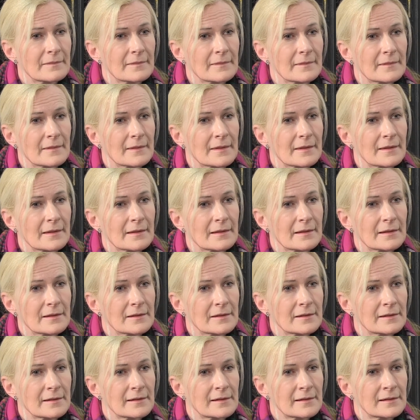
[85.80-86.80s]
people don't
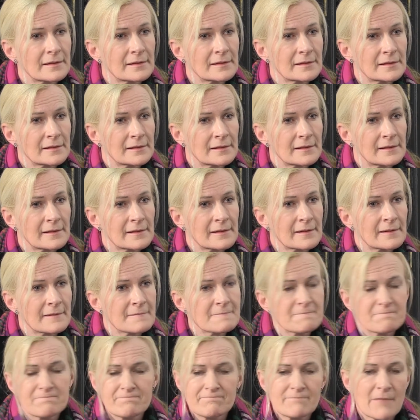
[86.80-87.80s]
even think of alcohol really
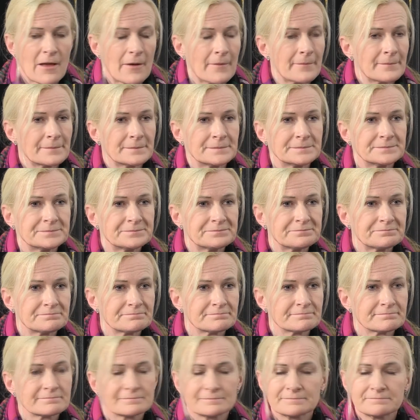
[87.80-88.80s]
as a kind of an addiction thing,
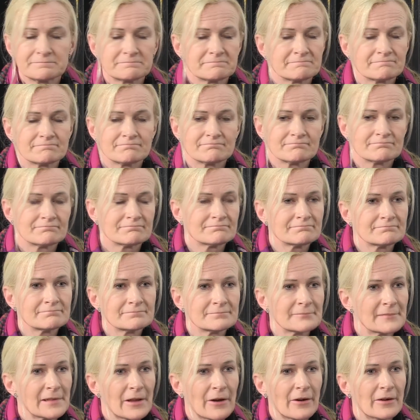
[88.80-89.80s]
and it's kind of
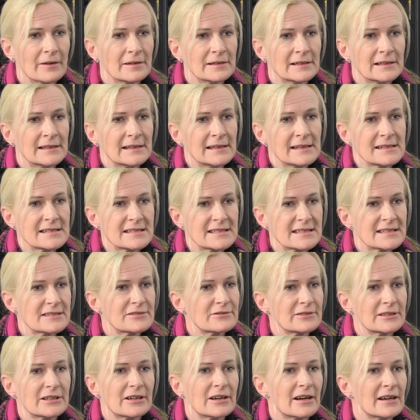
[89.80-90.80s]
no, kind it's of
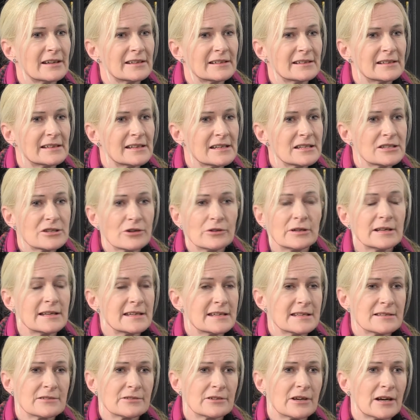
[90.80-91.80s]
dismissive. Totally,
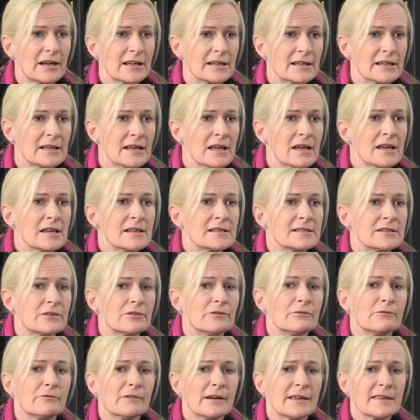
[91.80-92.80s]
yeah. Disregarded.
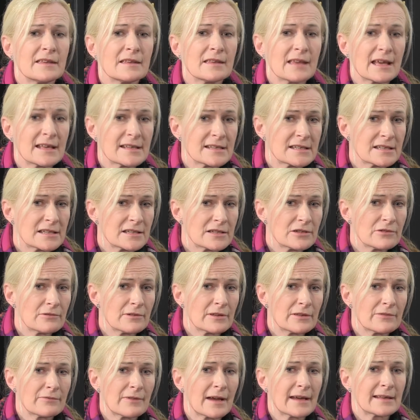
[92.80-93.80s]
So whether that's to do
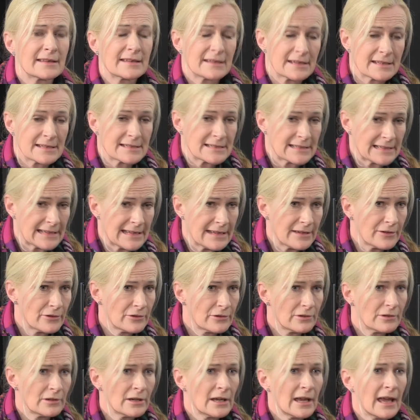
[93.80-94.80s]
with the fact that it's
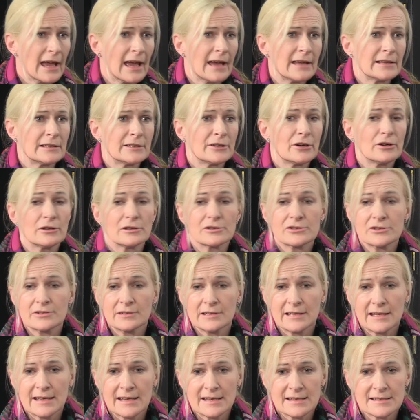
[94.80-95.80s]
legal and
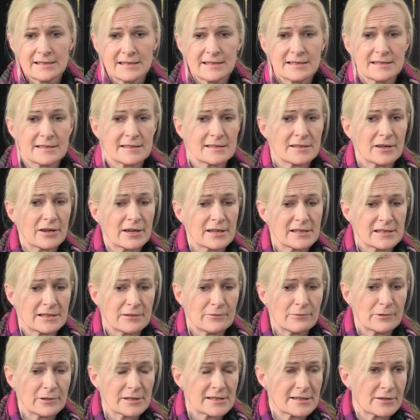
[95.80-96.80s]
culturally as a society
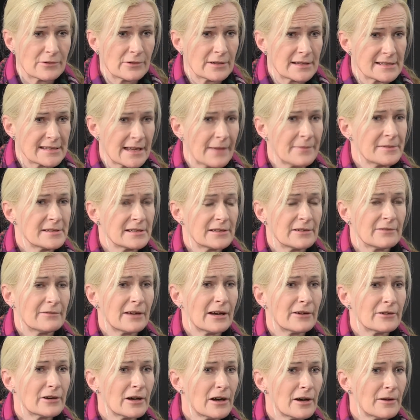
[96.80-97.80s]
we're so accepting of
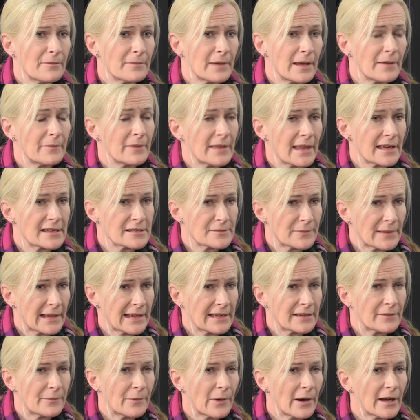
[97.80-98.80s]
alcohol, maybe that's
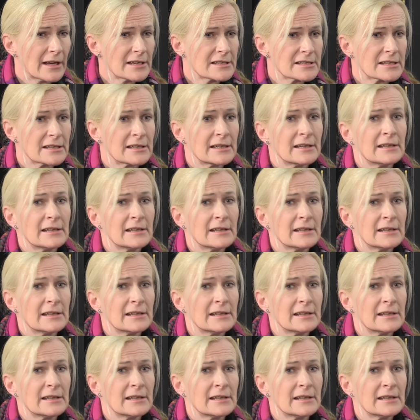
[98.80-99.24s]
played a part